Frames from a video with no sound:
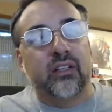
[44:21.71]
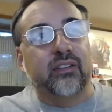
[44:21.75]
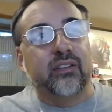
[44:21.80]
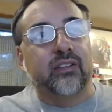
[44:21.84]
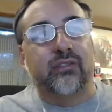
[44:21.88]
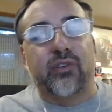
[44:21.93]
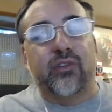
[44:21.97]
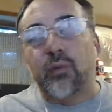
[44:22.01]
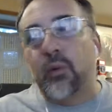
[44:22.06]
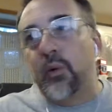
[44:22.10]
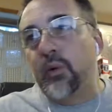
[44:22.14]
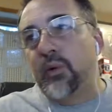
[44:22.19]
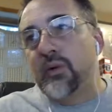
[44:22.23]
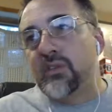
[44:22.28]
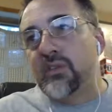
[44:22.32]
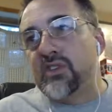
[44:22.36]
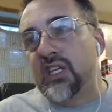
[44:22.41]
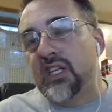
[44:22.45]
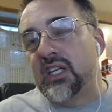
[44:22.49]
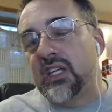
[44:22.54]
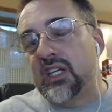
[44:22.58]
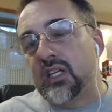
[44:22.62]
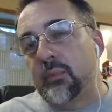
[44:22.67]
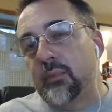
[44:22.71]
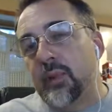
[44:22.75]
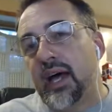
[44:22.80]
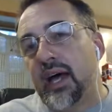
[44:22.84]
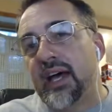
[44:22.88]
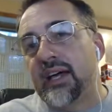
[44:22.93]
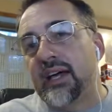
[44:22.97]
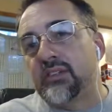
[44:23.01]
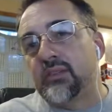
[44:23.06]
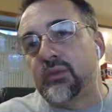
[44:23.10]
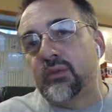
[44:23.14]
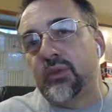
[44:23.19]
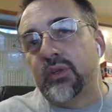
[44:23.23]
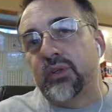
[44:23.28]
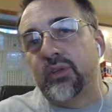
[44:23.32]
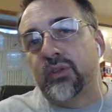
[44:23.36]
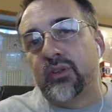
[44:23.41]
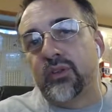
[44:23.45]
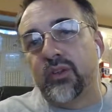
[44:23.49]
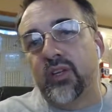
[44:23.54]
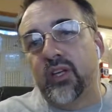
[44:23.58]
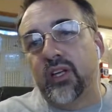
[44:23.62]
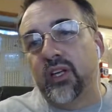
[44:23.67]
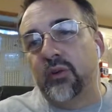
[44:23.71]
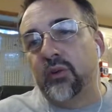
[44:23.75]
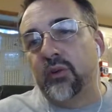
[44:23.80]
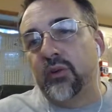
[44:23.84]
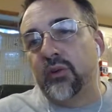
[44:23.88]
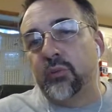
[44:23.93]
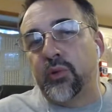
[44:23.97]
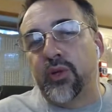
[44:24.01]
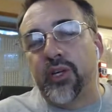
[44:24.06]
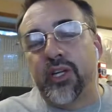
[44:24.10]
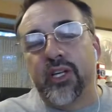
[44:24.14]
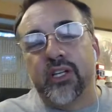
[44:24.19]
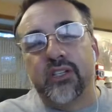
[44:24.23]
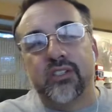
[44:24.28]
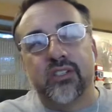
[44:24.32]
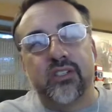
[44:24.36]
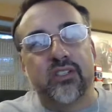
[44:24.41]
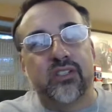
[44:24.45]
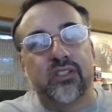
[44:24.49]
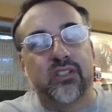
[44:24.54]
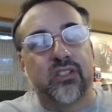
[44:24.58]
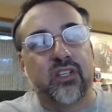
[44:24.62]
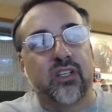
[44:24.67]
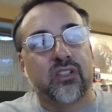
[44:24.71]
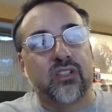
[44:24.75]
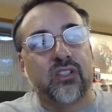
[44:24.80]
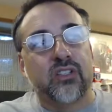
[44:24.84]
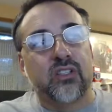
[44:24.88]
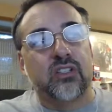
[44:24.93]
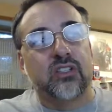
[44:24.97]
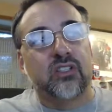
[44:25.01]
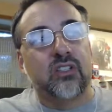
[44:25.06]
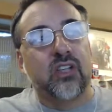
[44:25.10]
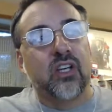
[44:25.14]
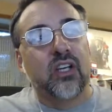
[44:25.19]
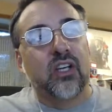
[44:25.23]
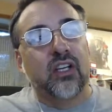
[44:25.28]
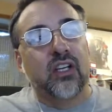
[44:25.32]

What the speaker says: from what we've seen in the past with Prius and such, is